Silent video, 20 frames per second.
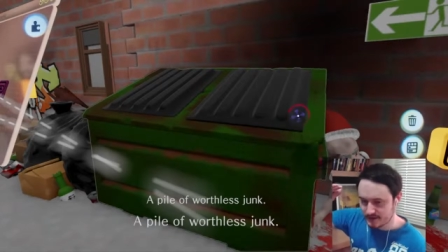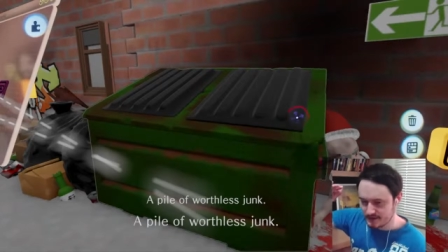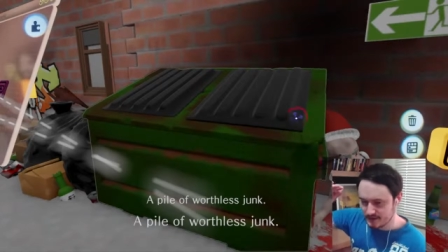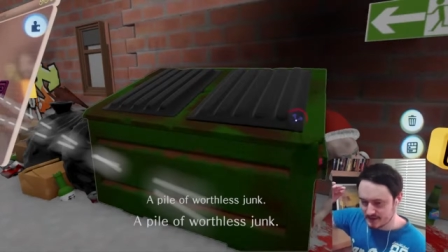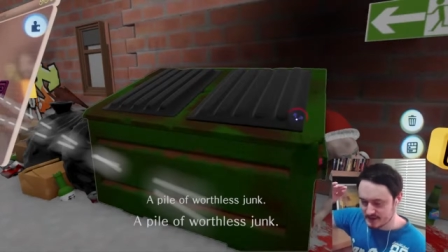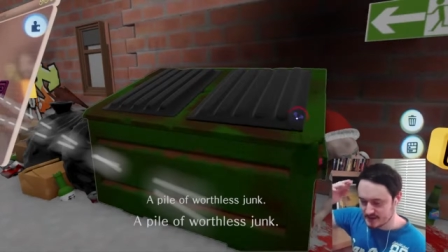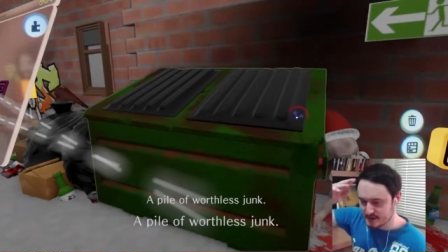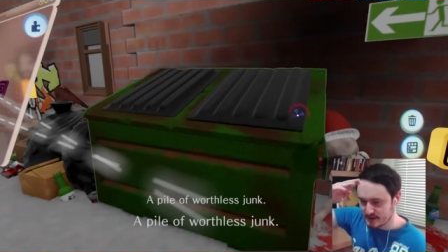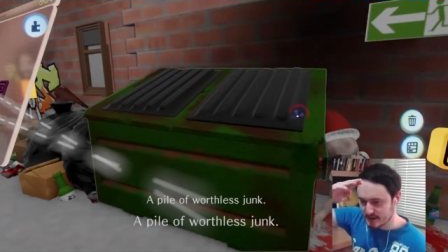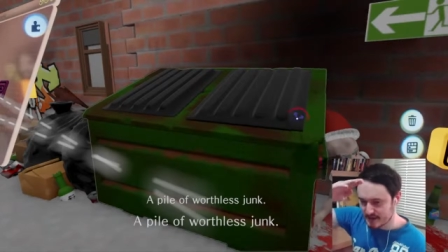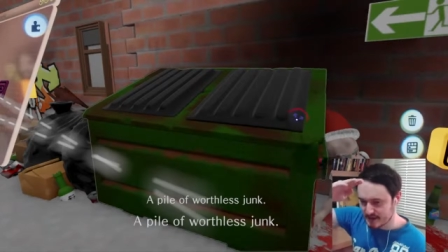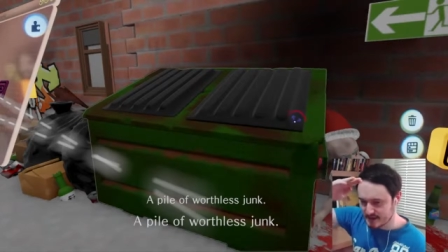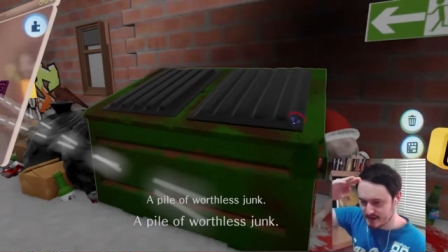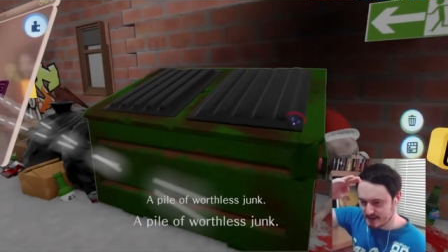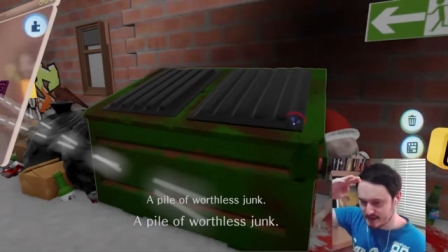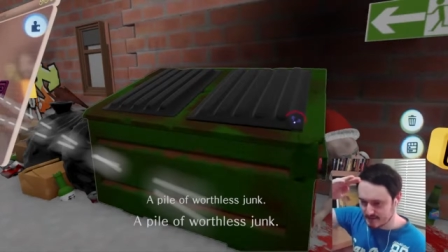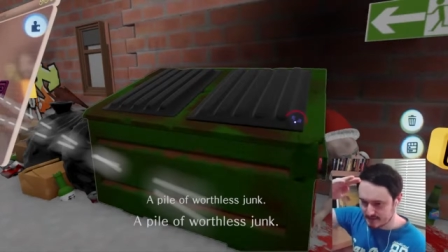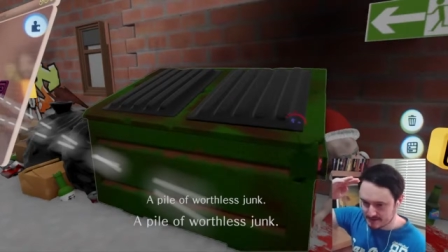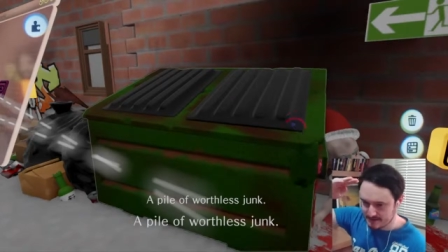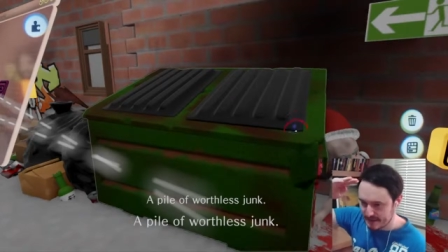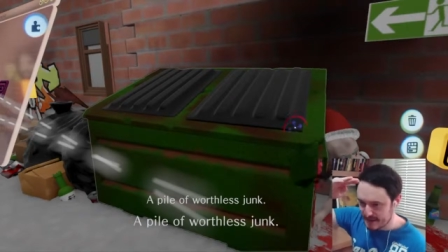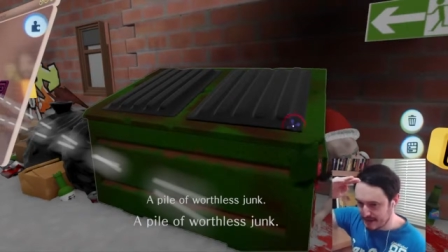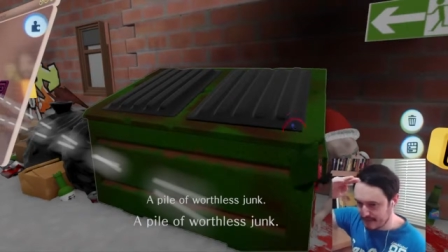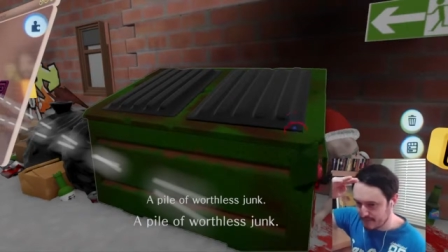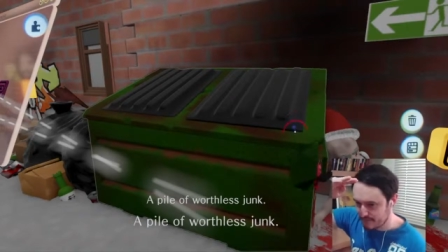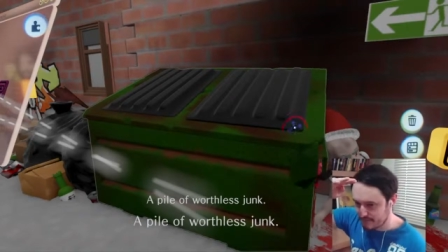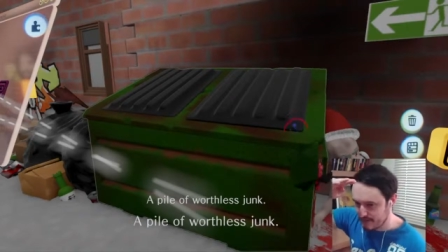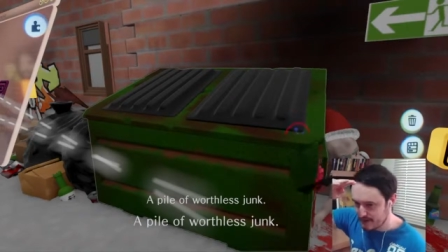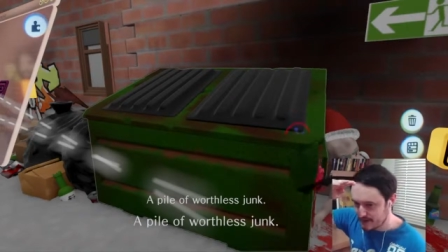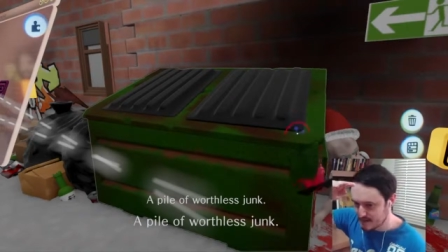that selects attack
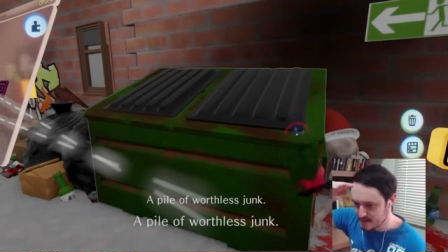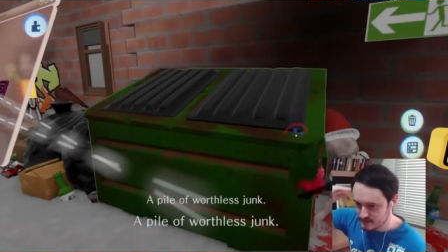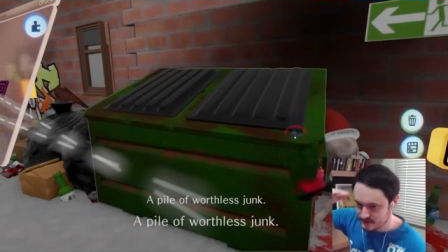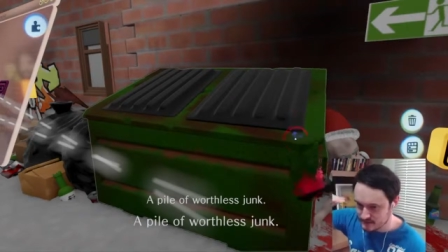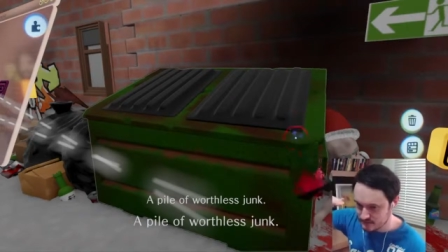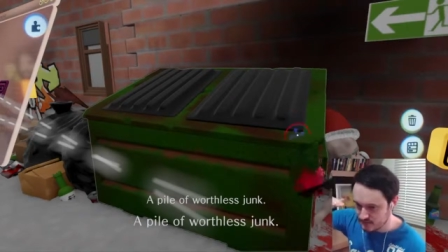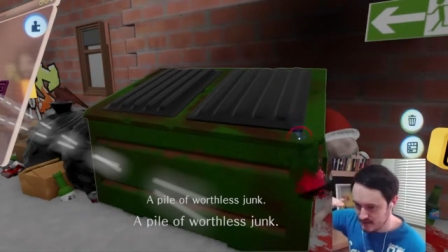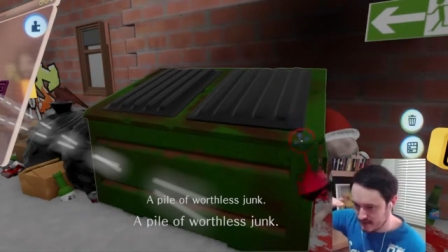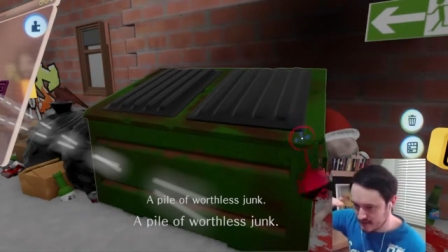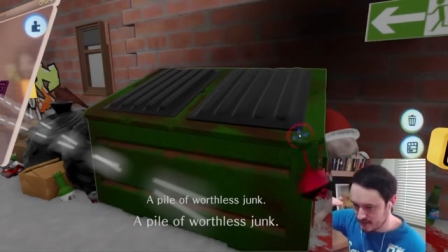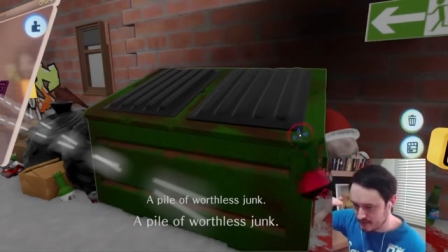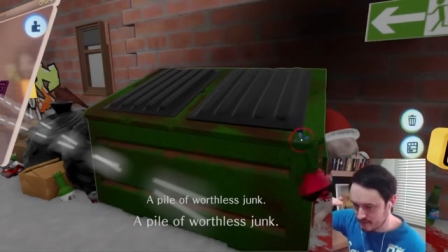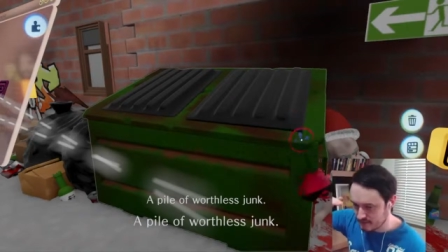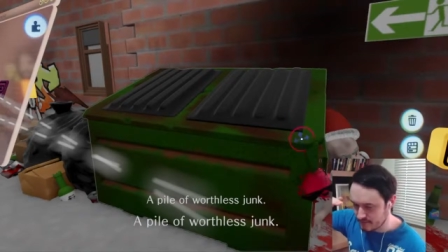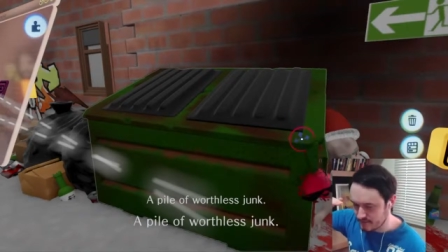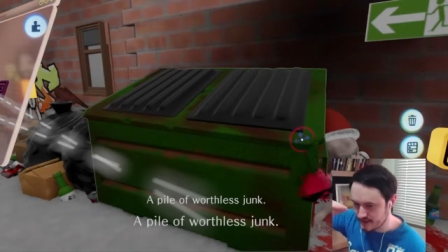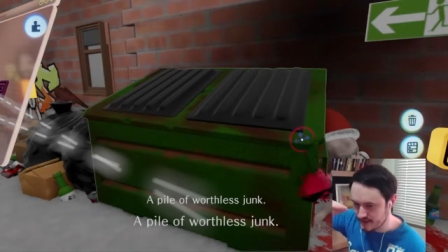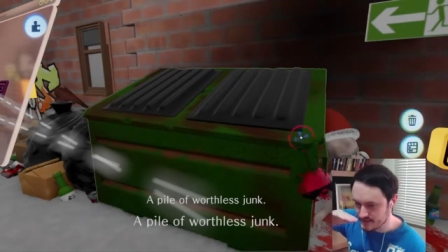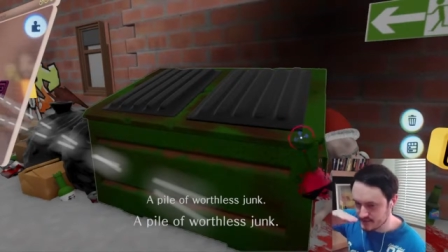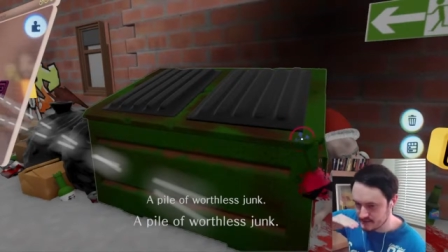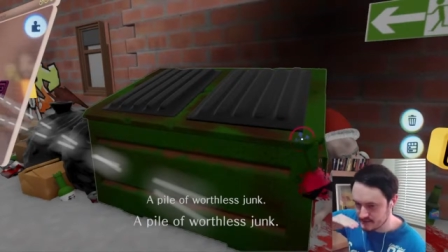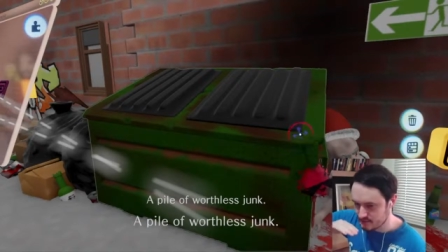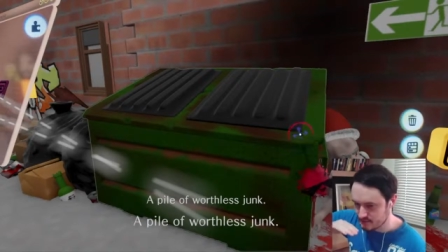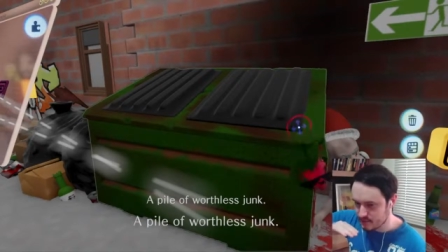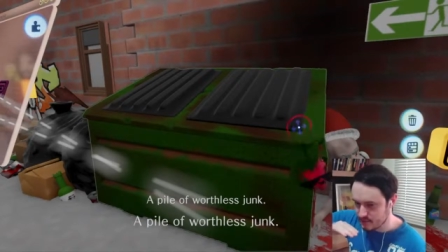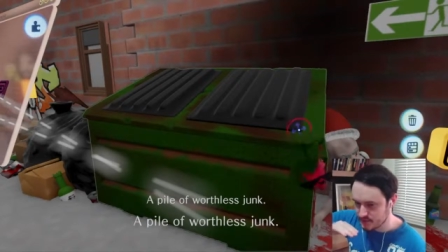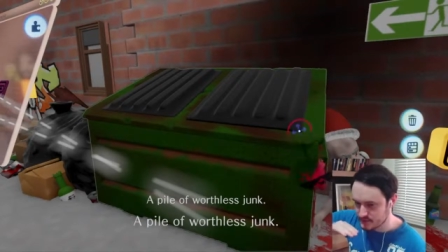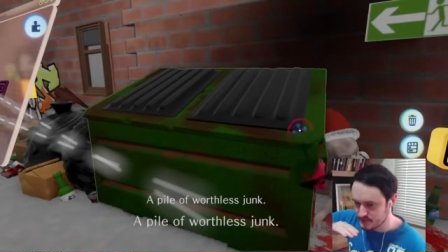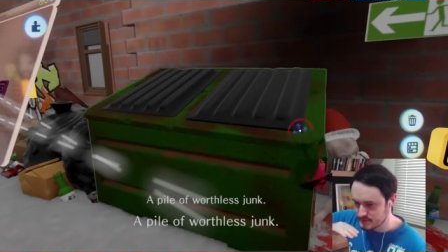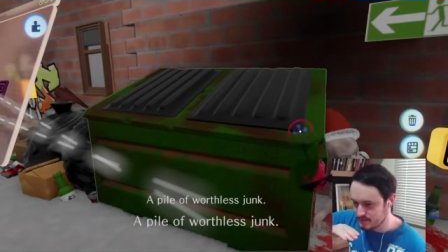phase, regular phase,
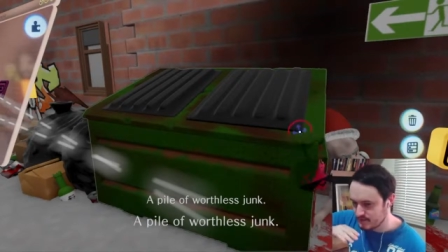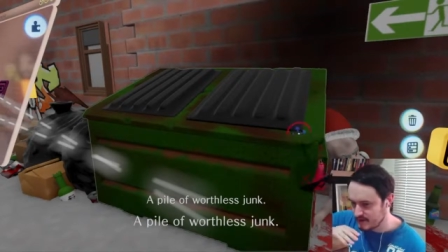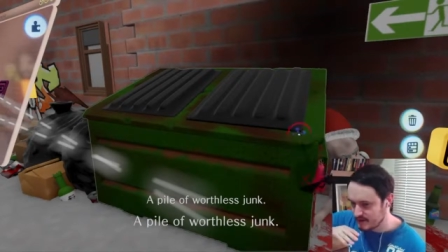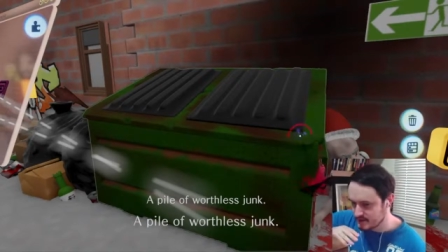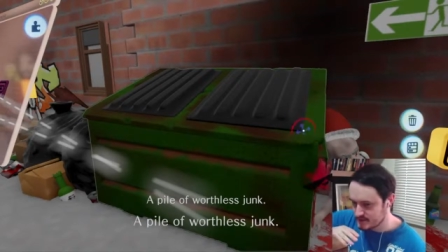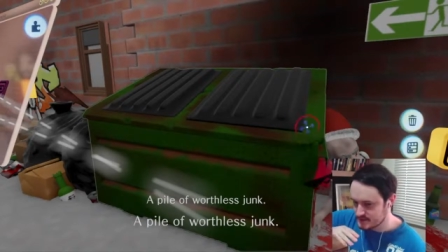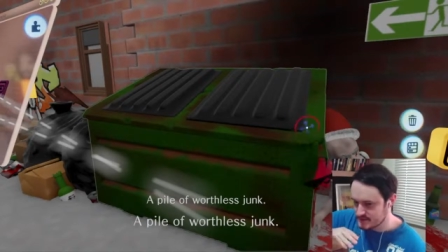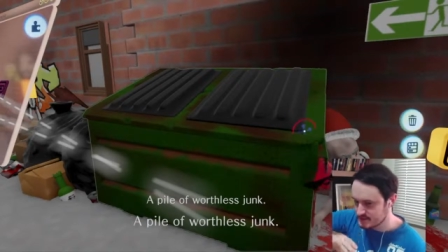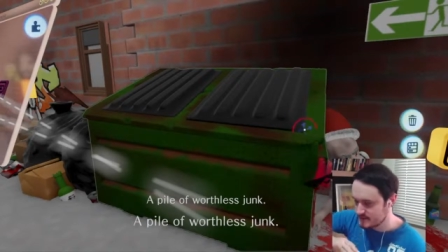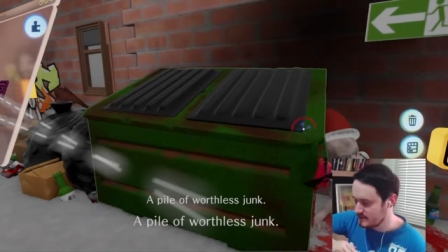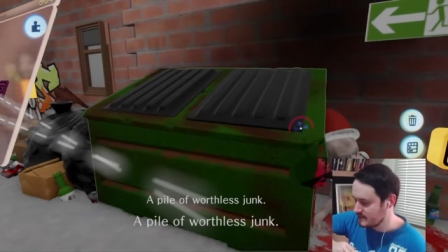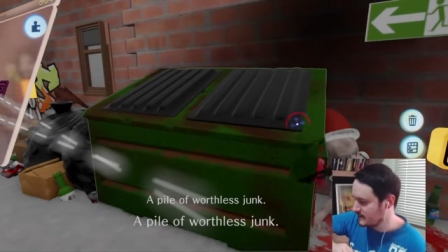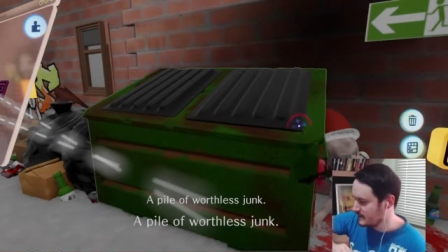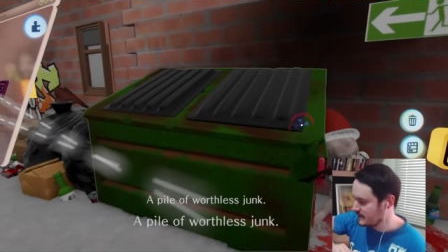pause phase,